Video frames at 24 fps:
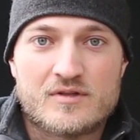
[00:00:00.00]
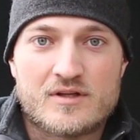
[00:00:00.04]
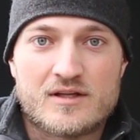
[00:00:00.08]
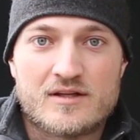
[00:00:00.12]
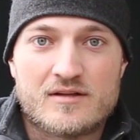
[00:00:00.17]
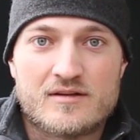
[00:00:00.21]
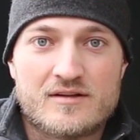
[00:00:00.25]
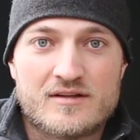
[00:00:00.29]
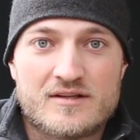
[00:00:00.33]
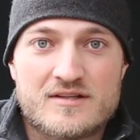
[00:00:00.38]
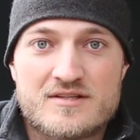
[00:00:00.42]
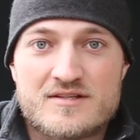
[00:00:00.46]

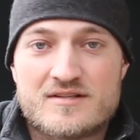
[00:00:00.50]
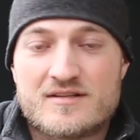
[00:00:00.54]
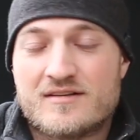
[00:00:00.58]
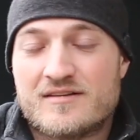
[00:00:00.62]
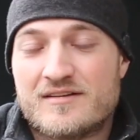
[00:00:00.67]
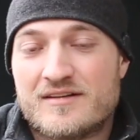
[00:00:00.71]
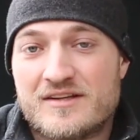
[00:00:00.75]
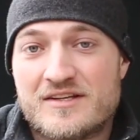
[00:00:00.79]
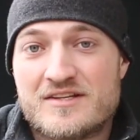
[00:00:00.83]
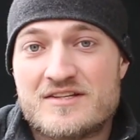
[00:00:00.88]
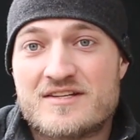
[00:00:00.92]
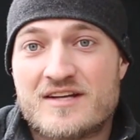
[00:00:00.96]
At
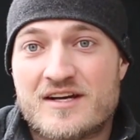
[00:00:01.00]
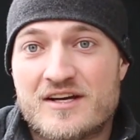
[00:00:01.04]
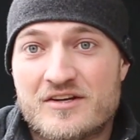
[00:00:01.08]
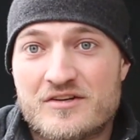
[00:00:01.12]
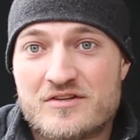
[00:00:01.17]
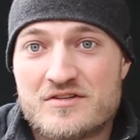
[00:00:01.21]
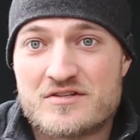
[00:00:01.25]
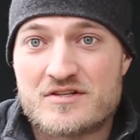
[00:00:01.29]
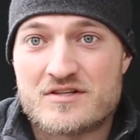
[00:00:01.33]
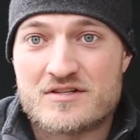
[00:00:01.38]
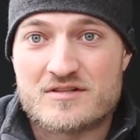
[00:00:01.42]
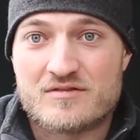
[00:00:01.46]
least I
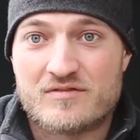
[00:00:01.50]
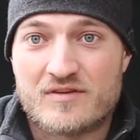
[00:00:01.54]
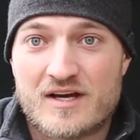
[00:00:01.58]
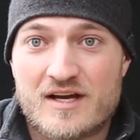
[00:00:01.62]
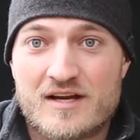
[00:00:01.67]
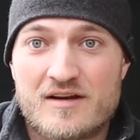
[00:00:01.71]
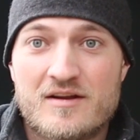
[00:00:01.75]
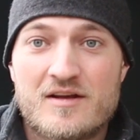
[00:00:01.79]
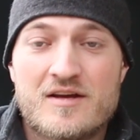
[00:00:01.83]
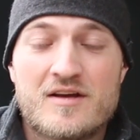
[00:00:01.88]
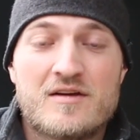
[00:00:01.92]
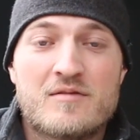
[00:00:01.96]
couldn't
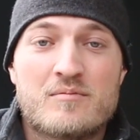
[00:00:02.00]
justify it.